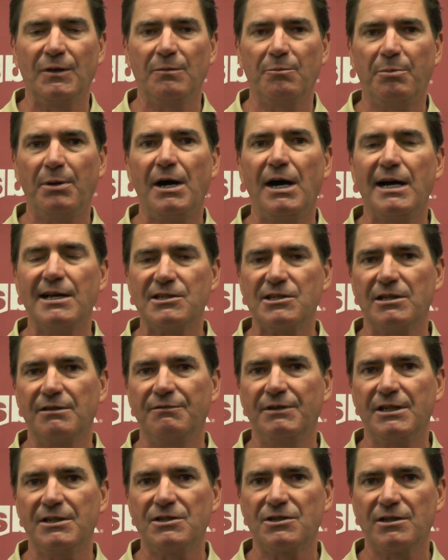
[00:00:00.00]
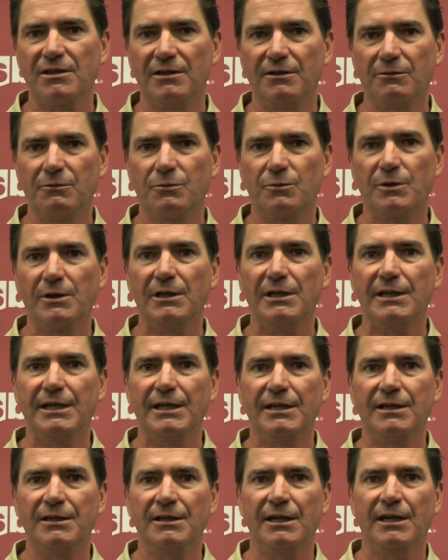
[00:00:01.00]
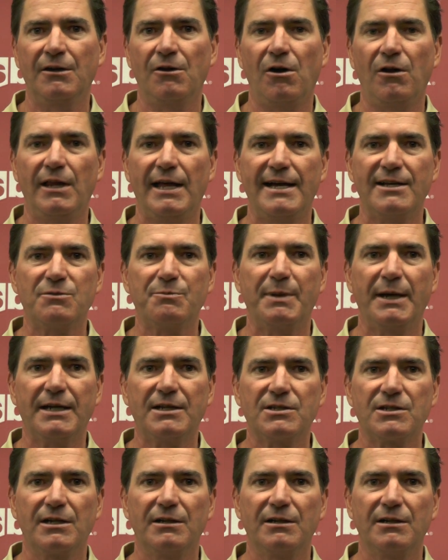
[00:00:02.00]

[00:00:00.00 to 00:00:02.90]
positiveness really in all aspects